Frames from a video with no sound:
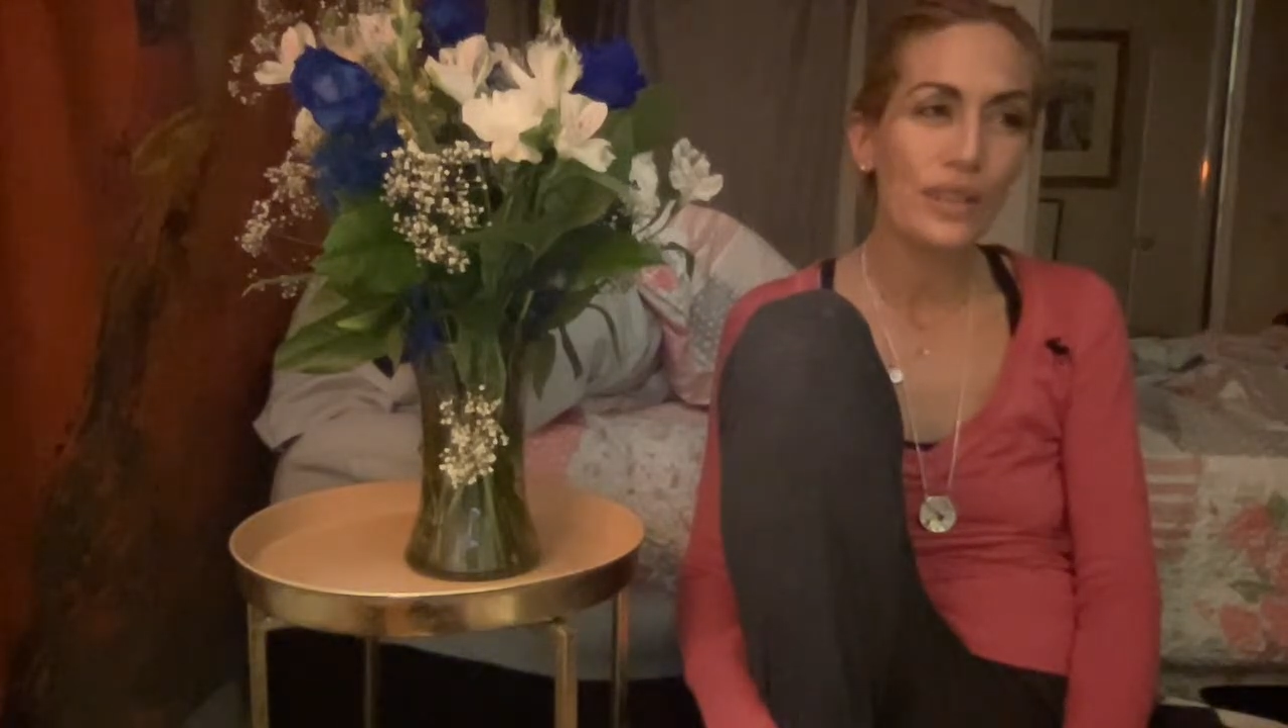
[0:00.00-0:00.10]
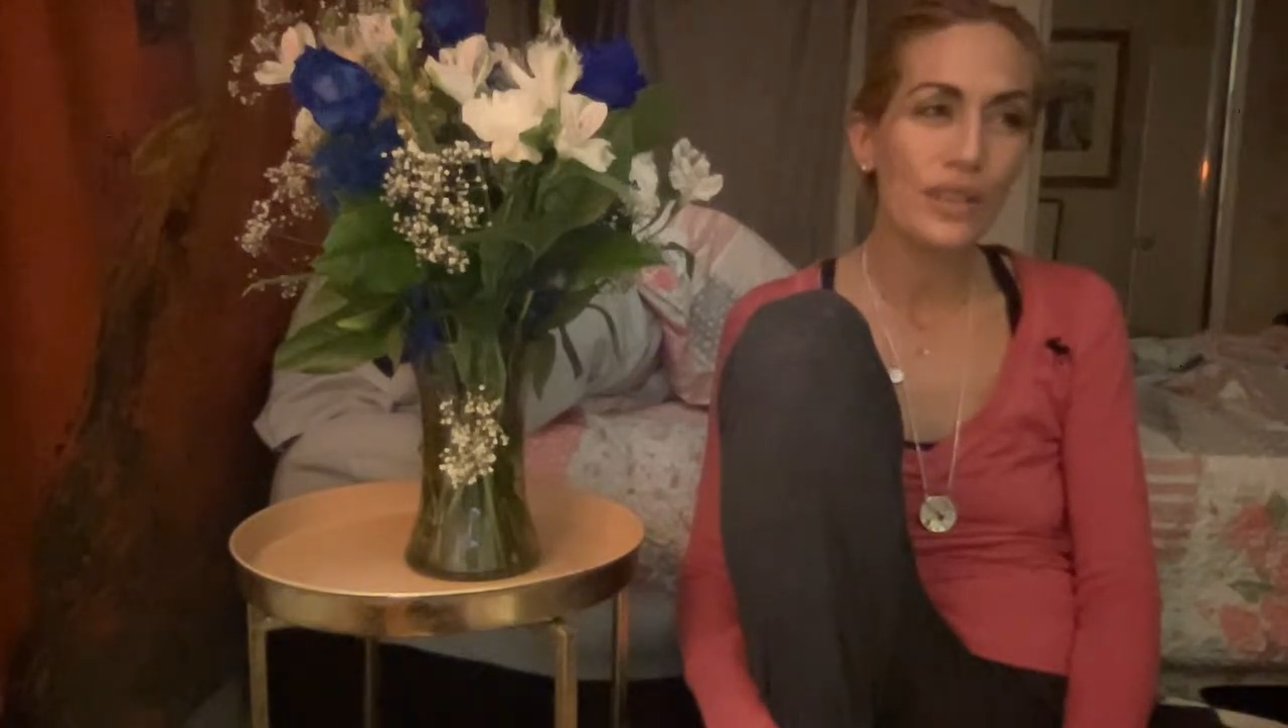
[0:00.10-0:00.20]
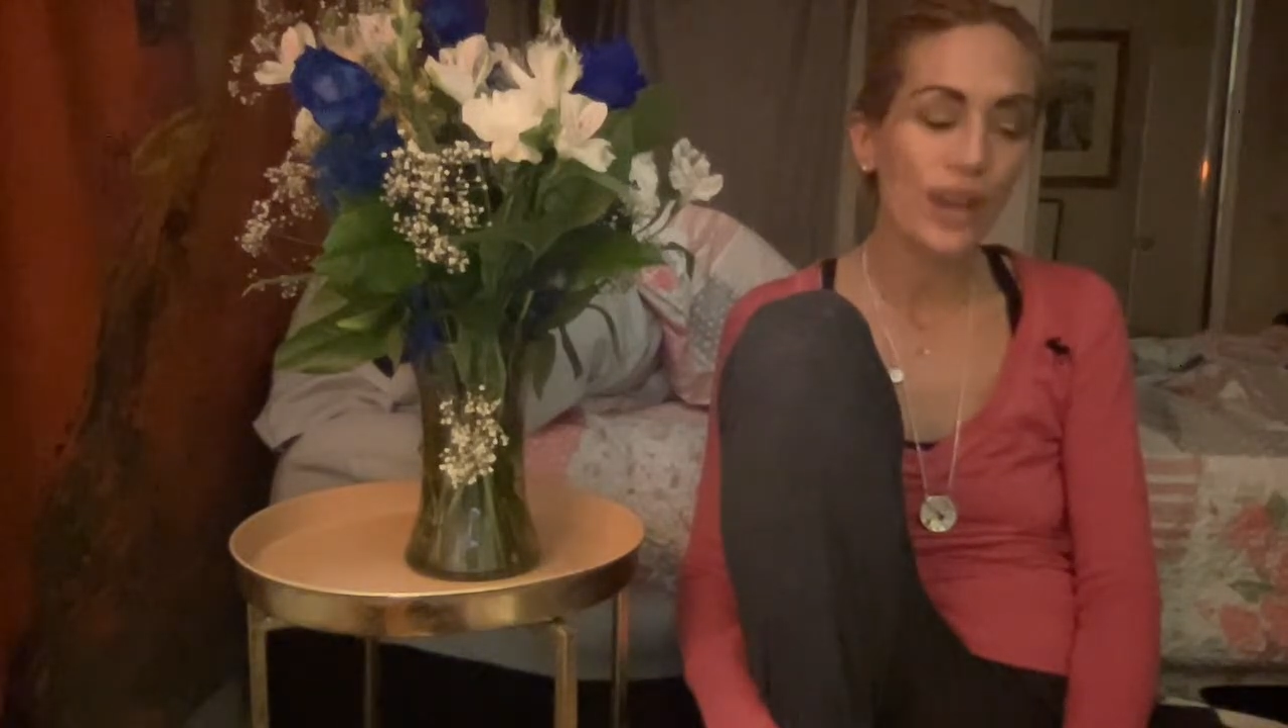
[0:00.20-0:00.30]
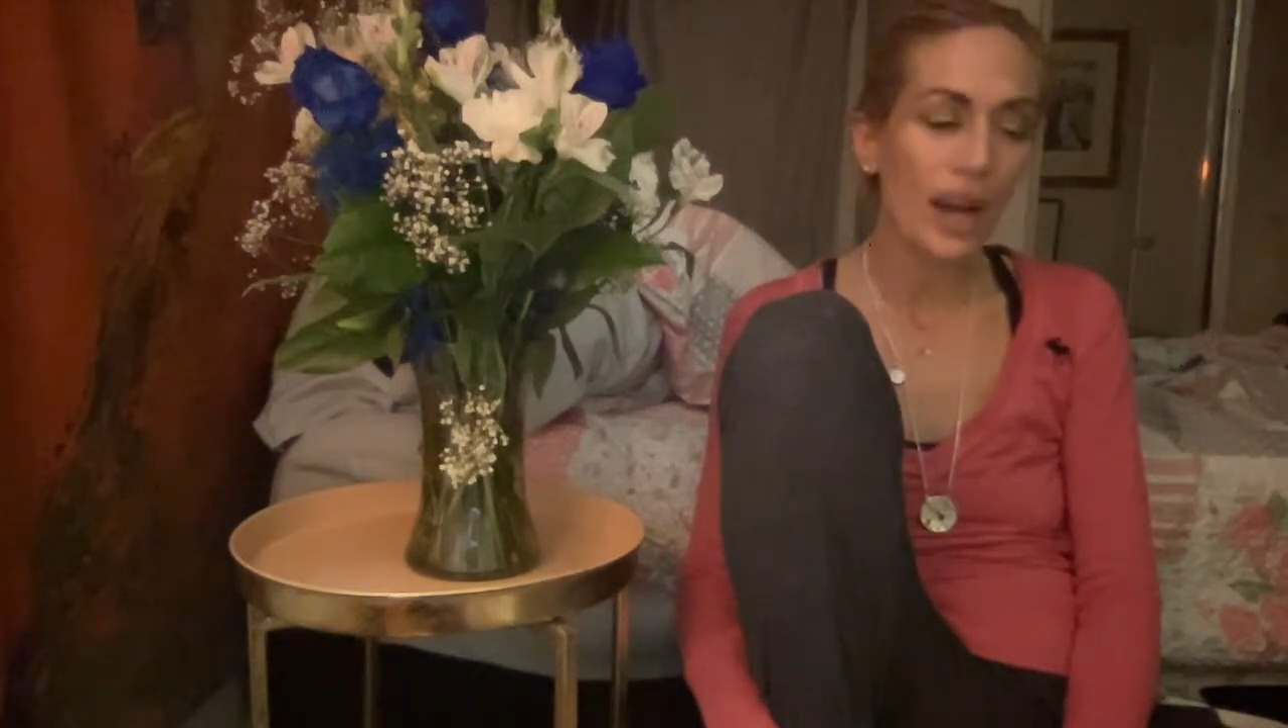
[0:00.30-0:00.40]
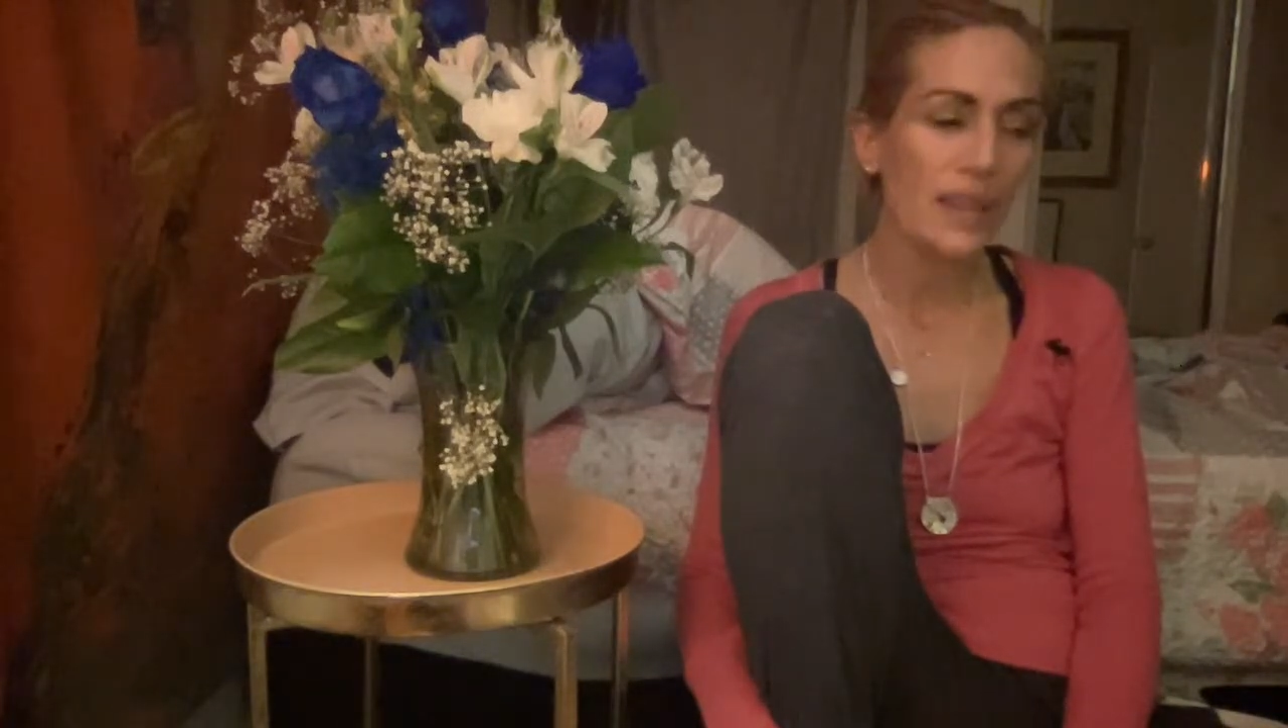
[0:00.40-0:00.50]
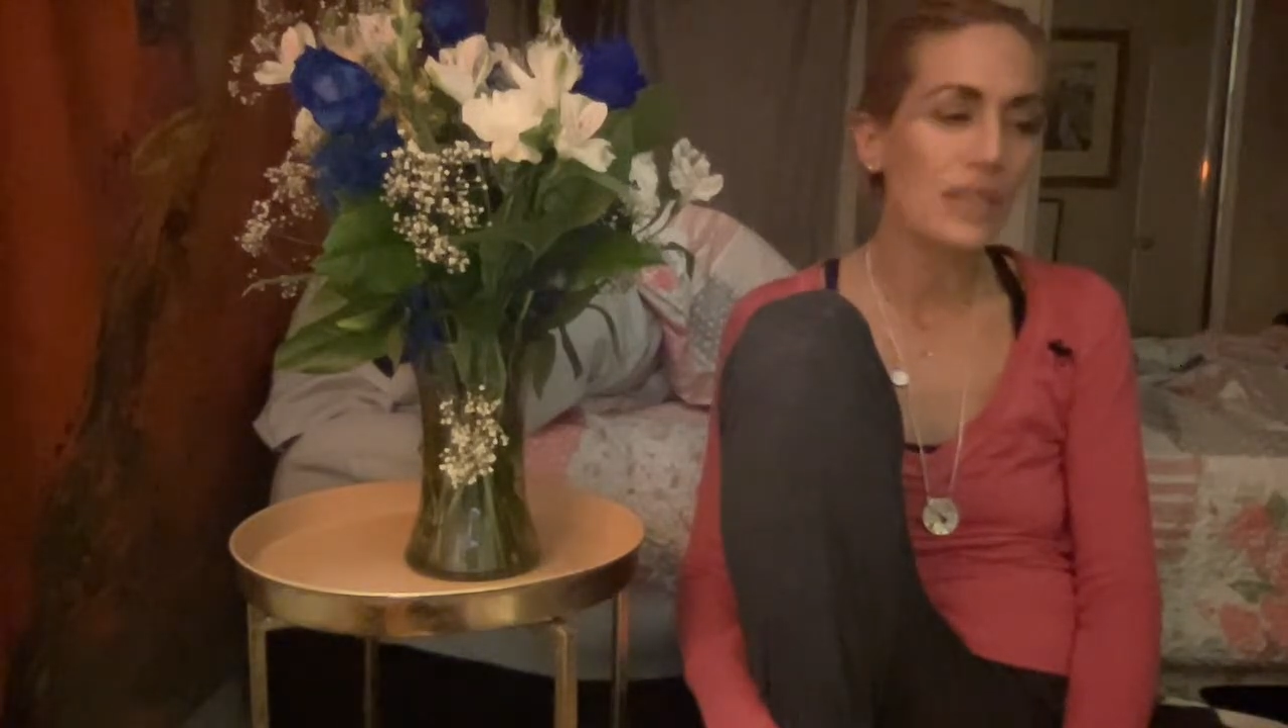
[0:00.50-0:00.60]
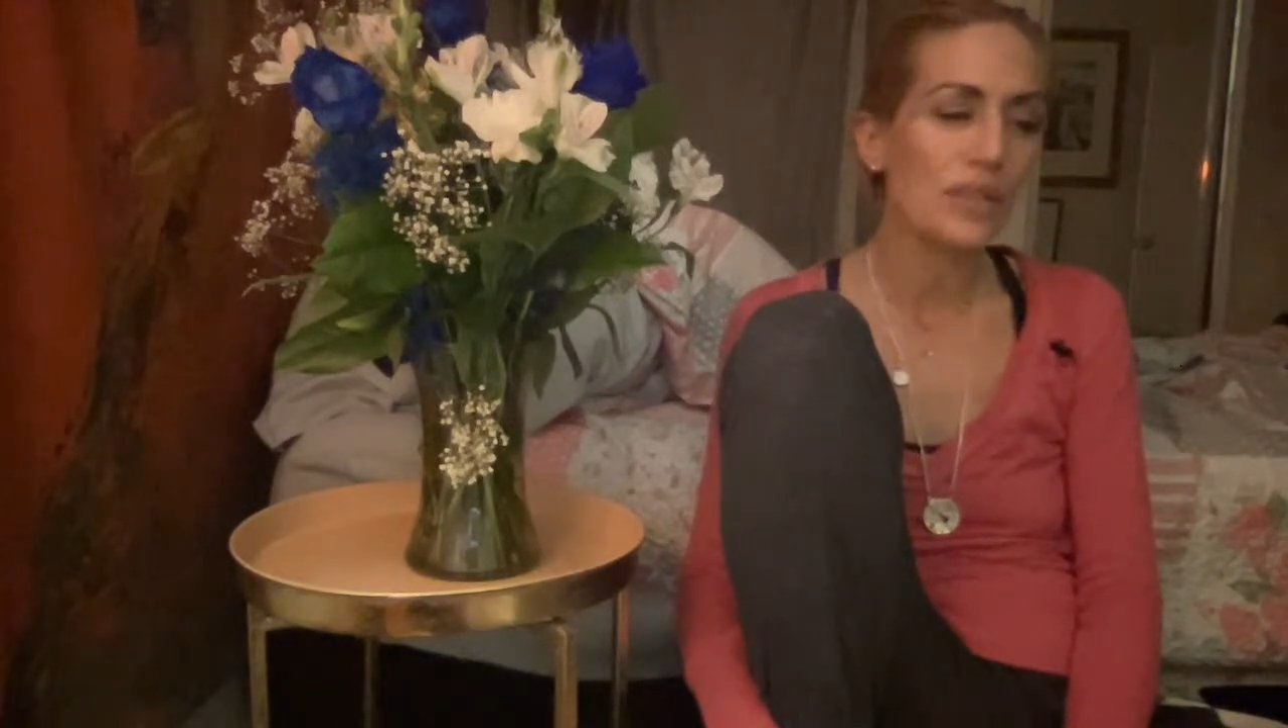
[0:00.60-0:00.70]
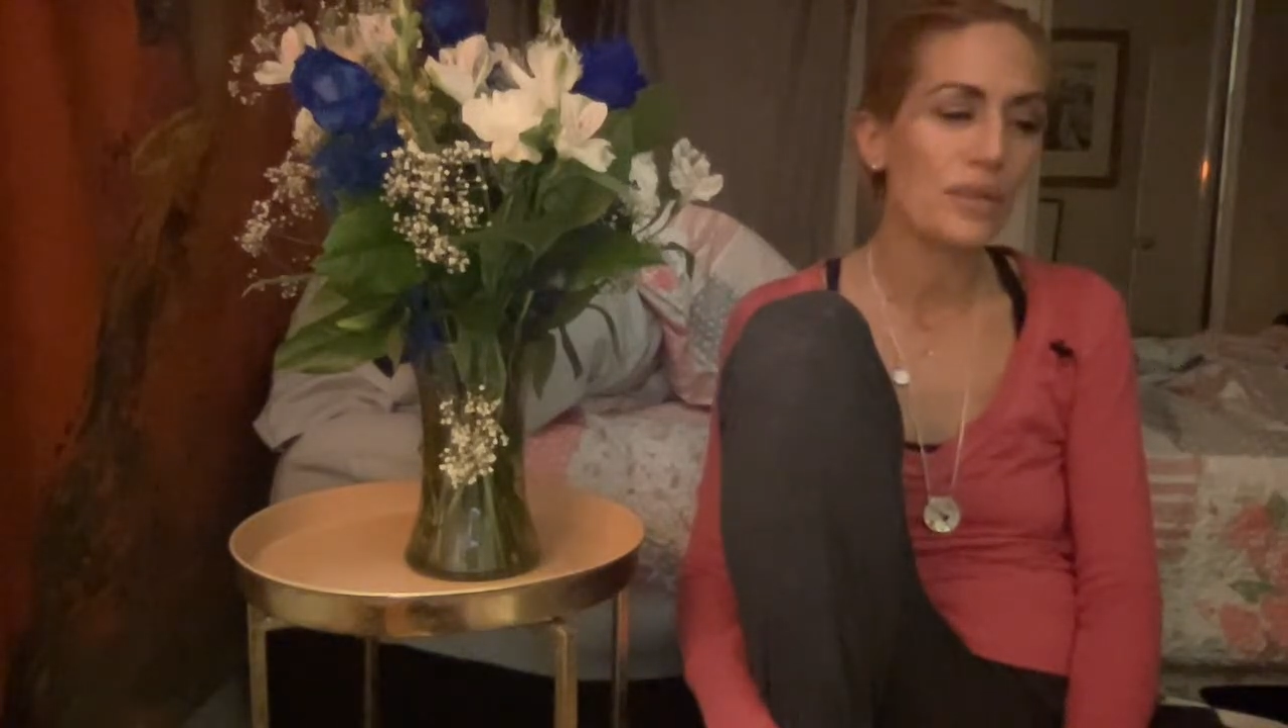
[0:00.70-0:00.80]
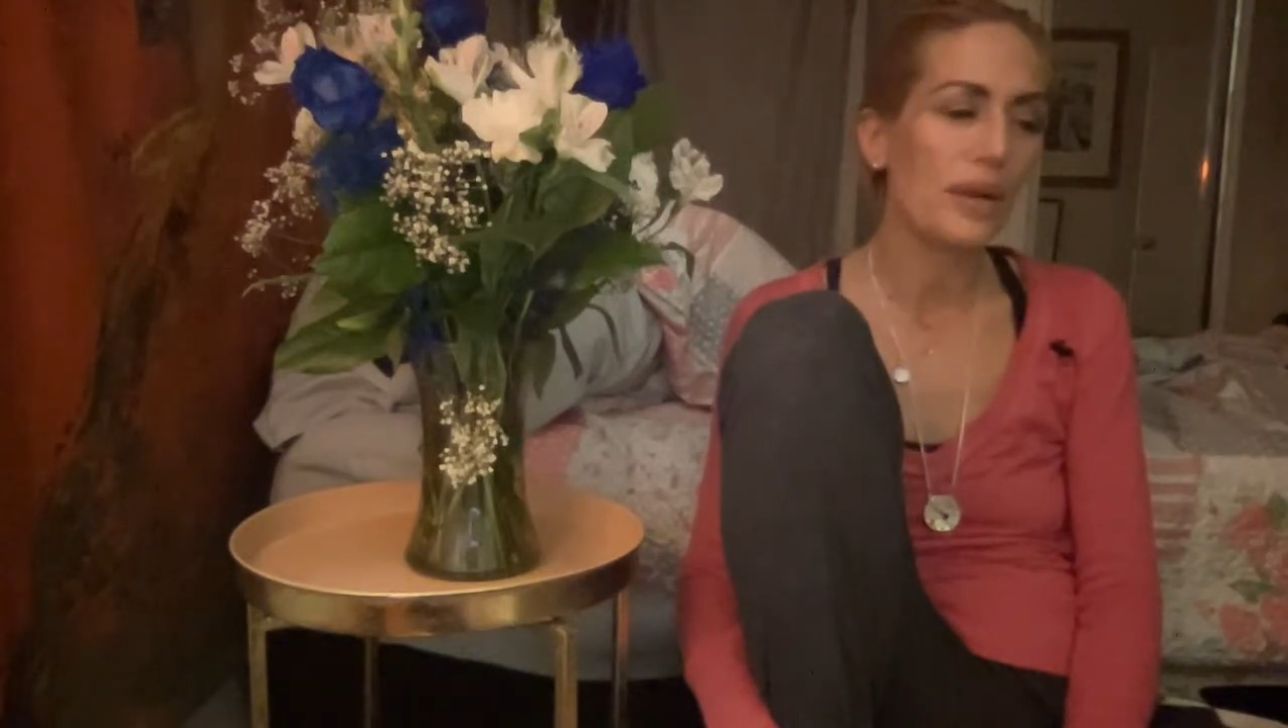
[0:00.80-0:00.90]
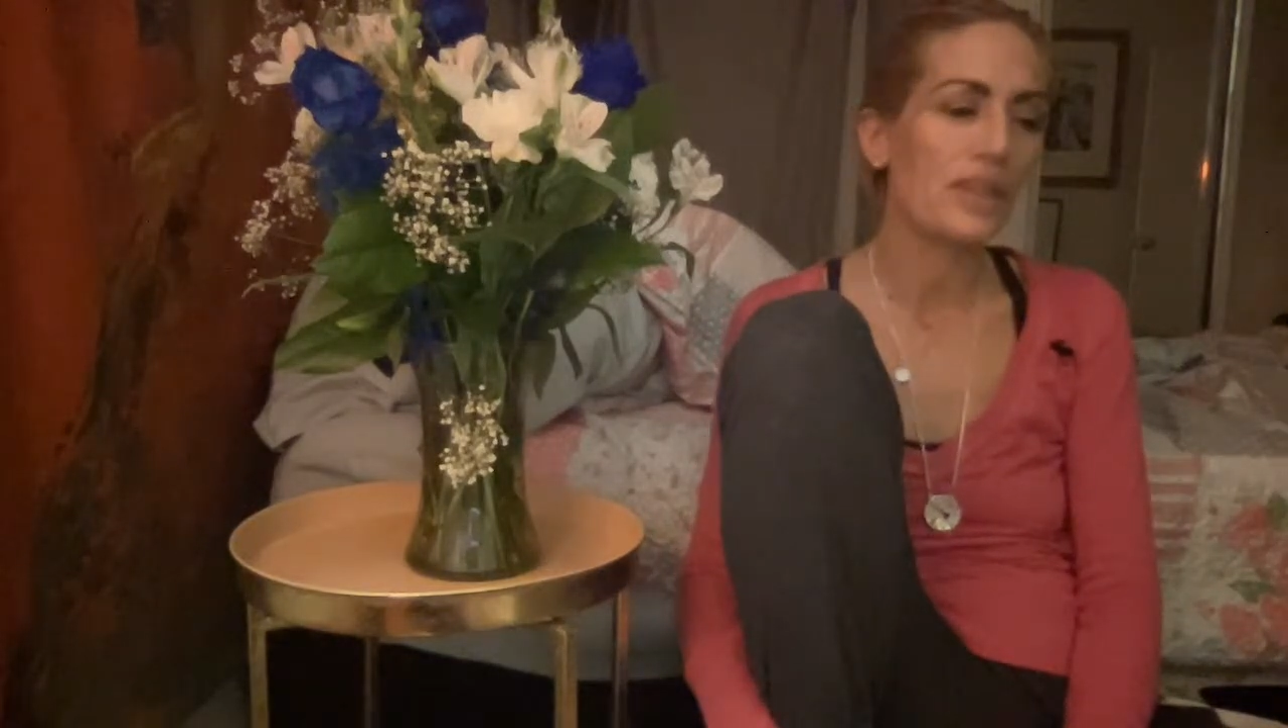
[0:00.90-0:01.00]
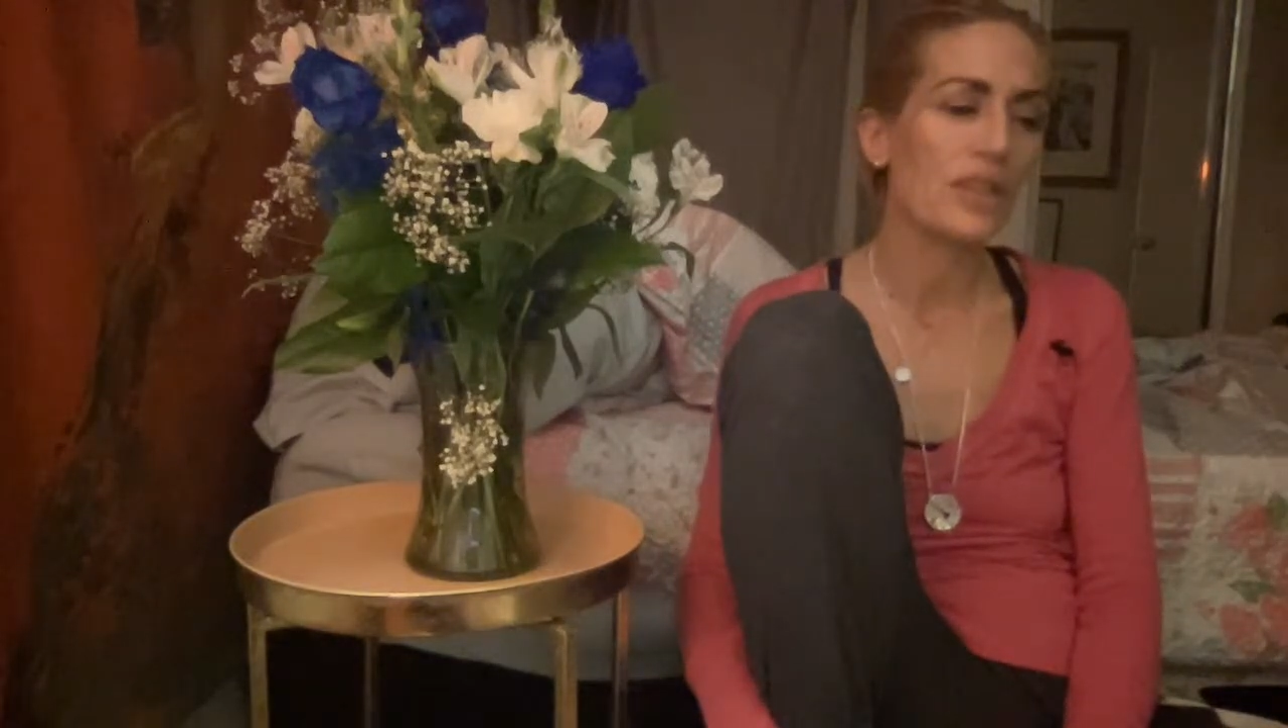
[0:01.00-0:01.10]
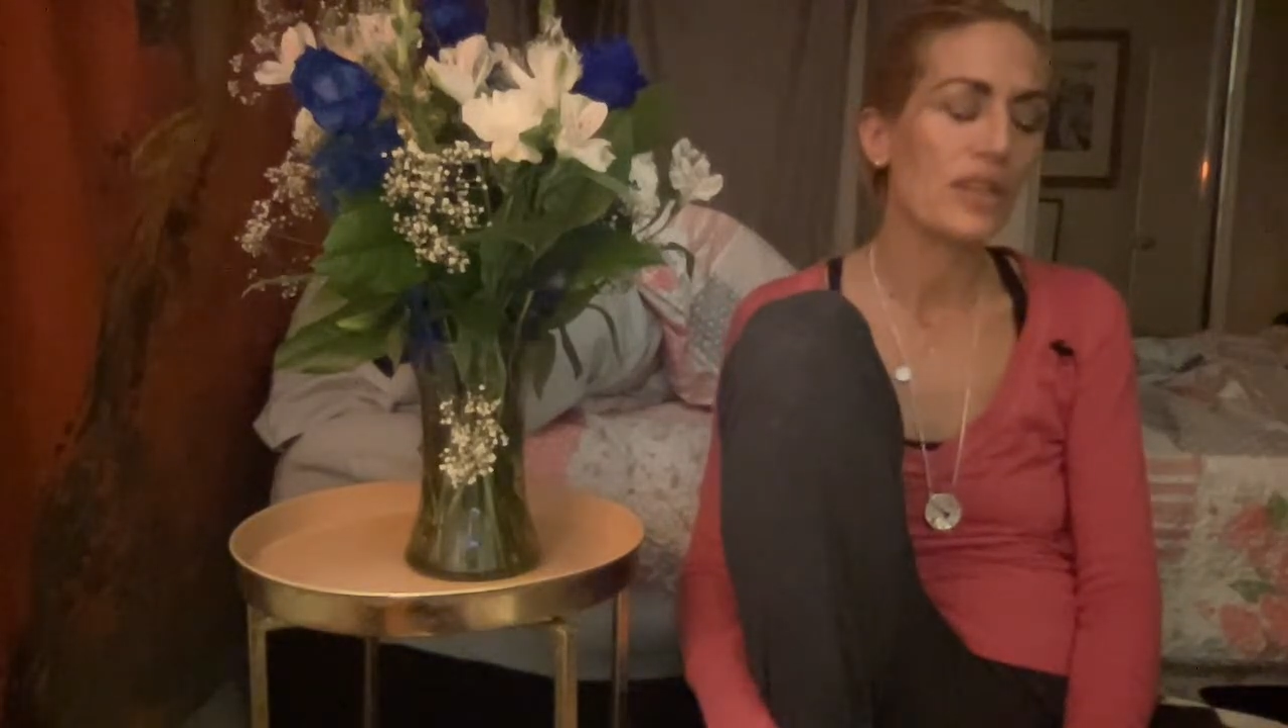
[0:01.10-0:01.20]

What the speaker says: cried so much.